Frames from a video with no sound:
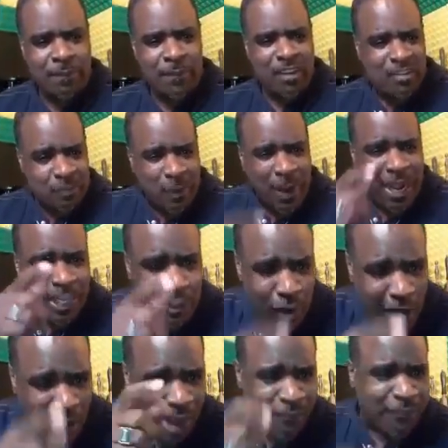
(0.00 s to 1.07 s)
Sprague, you
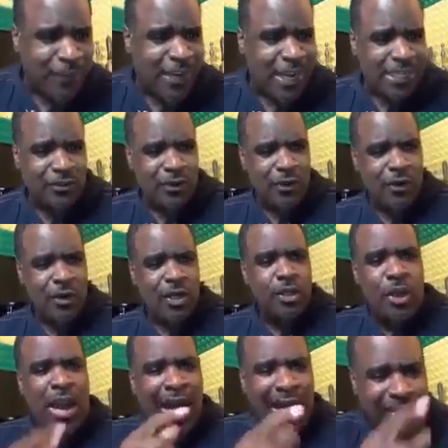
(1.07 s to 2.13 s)
go to Africa too.
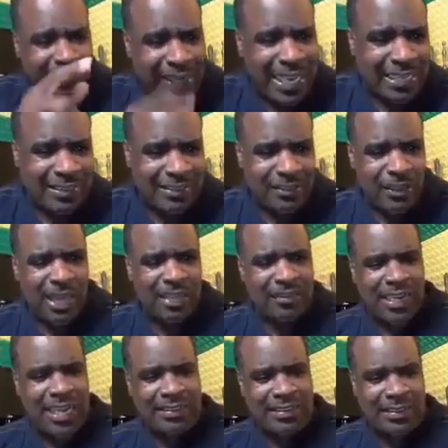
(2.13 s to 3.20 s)
You had to get
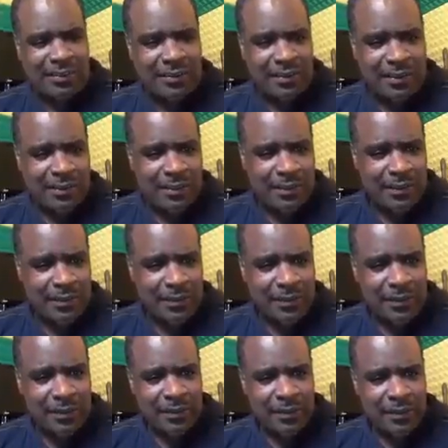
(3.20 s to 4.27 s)
it.
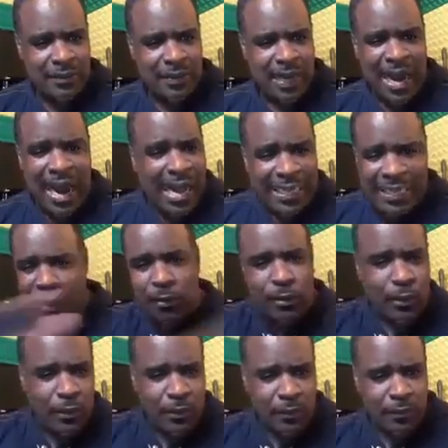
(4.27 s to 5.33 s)
All I
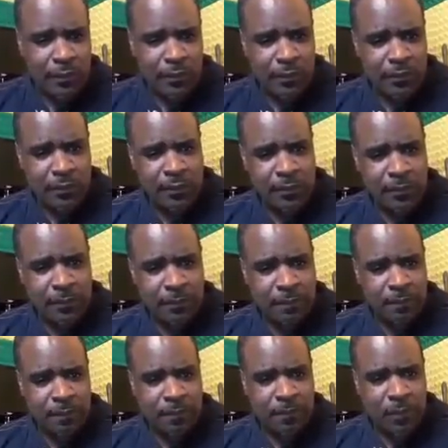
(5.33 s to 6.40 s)
want to know.
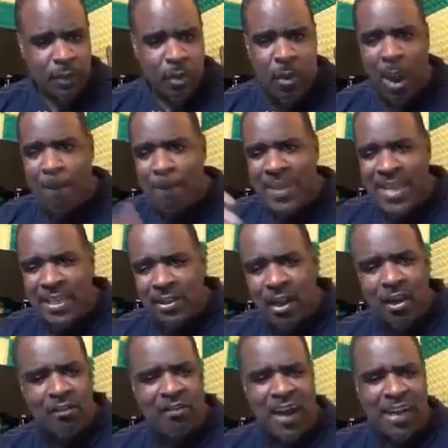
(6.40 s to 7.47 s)
Who are beat
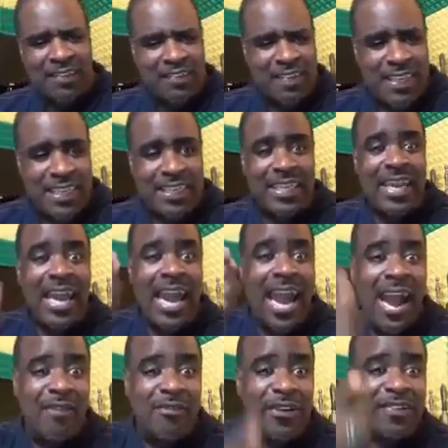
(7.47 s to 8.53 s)
down vaccine,
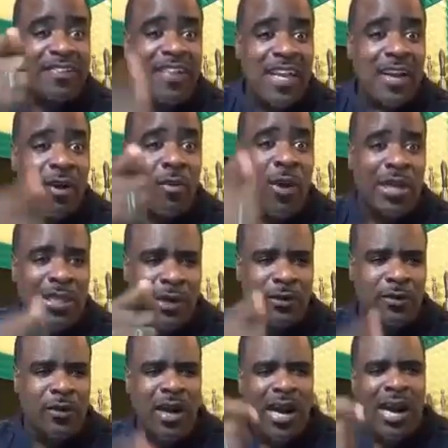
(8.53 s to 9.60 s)
every single one
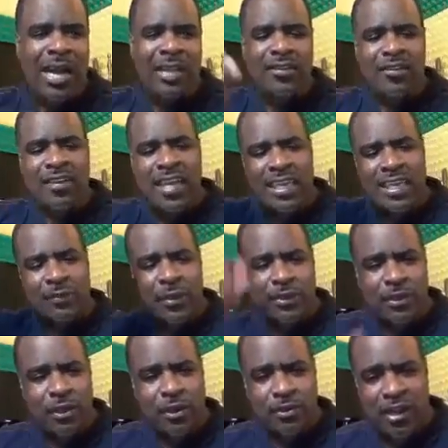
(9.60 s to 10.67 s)
of them had to take it
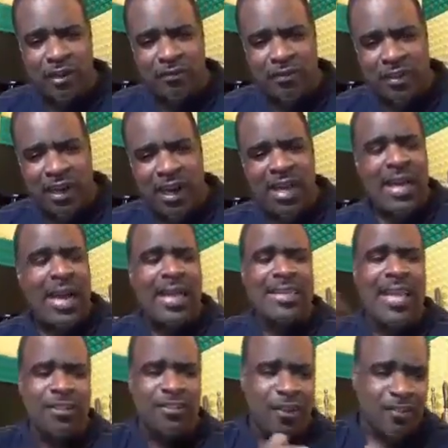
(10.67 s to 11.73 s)
when they go to Africa. And
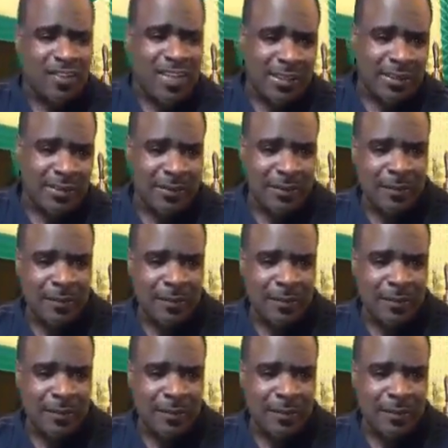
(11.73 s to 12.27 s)
not just that.